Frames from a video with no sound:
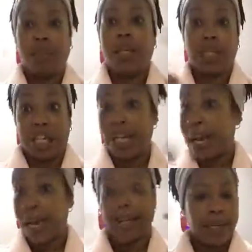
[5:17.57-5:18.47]
Does
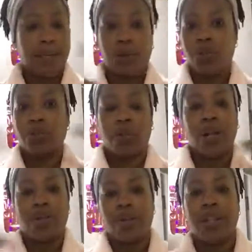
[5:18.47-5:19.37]
not take long to
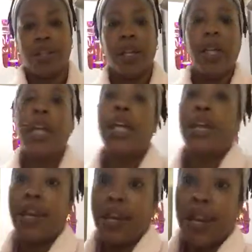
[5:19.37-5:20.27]
dry your face.
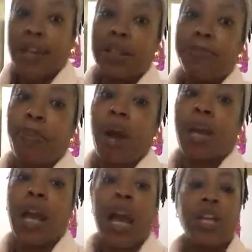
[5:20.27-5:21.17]
Next
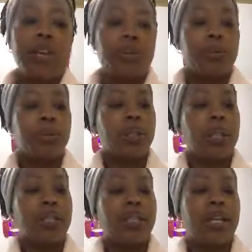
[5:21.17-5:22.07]
product I use
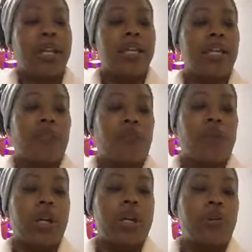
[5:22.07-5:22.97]
is the
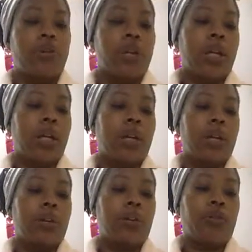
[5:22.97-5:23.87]
Innisfree,
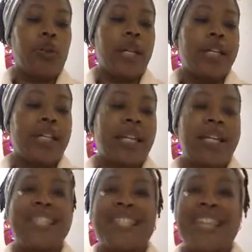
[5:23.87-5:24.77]
the green
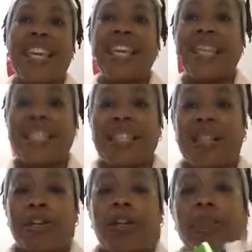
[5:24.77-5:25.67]
tea sea
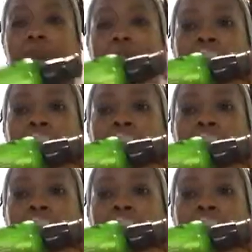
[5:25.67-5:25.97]
serum.